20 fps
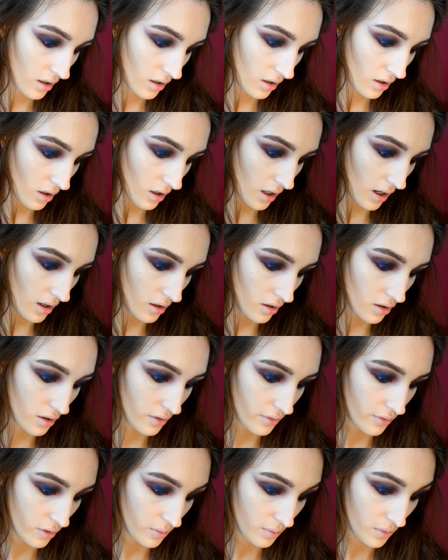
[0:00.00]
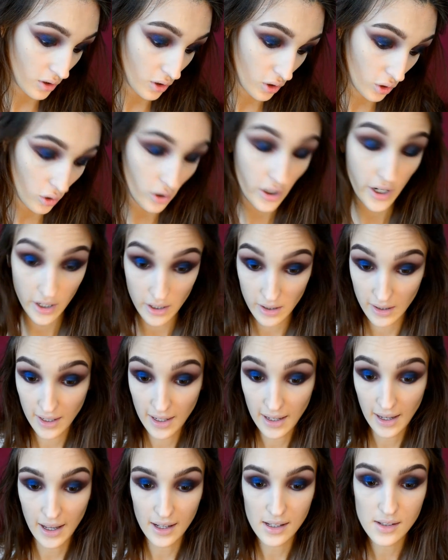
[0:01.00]
color from the
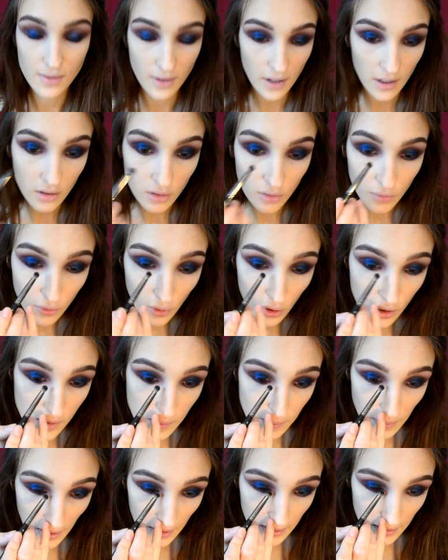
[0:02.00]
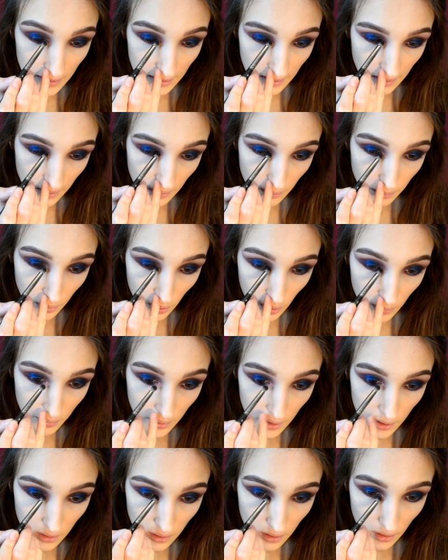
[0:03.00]
L'Oreal X Violet Voice palette and pop
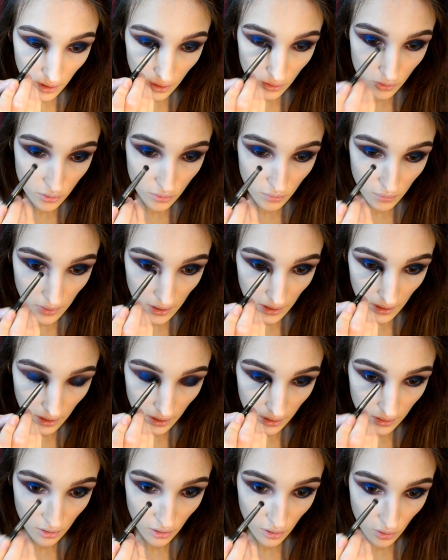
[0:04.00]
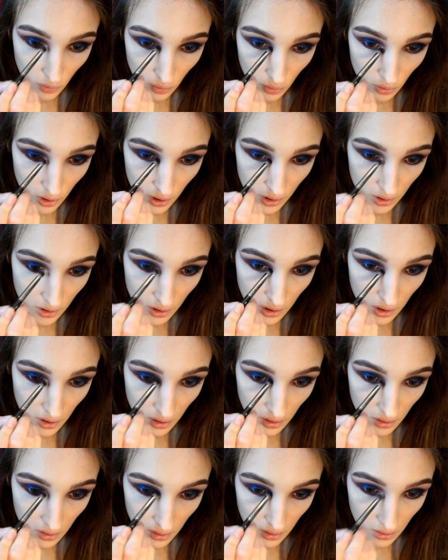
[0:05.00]
it into my inner
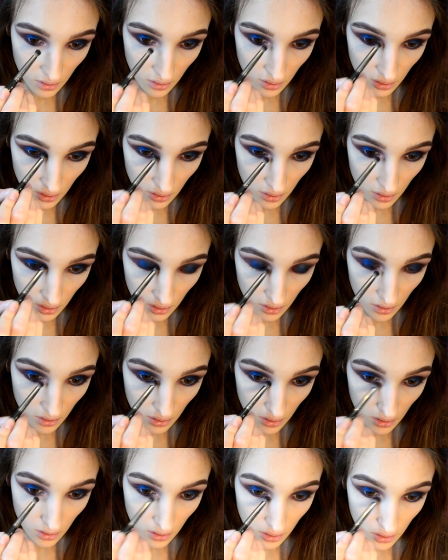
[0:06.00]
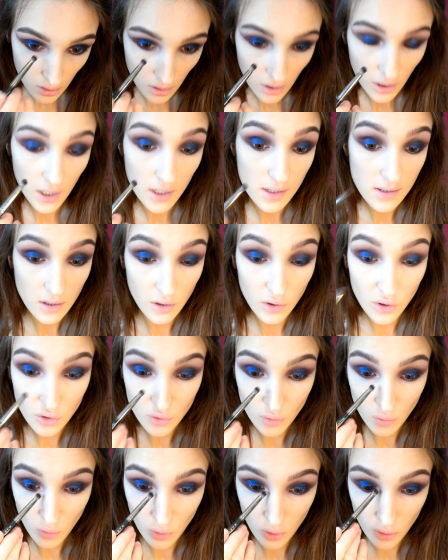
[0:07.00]
corner. It's a
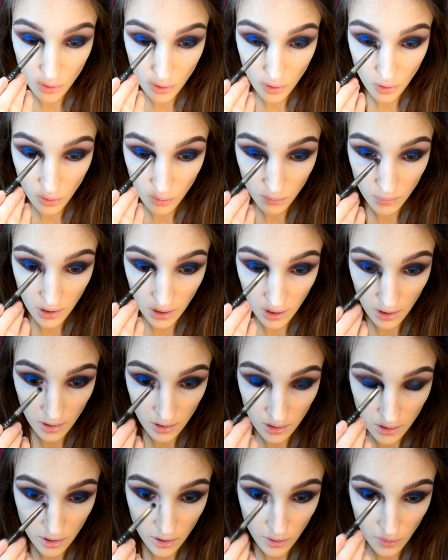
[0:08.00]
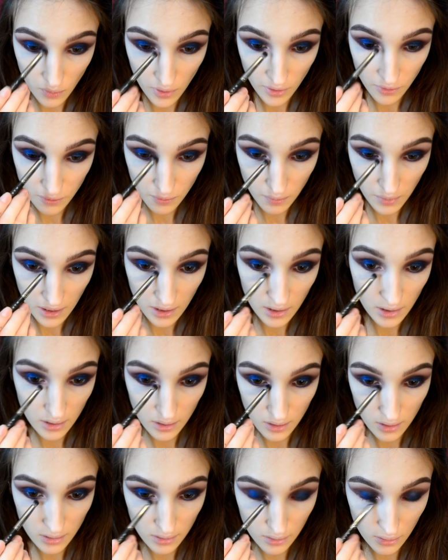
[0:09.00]
duochrome color with pink
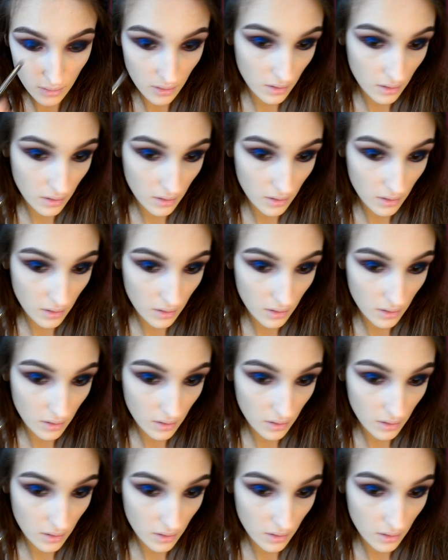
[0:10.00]
and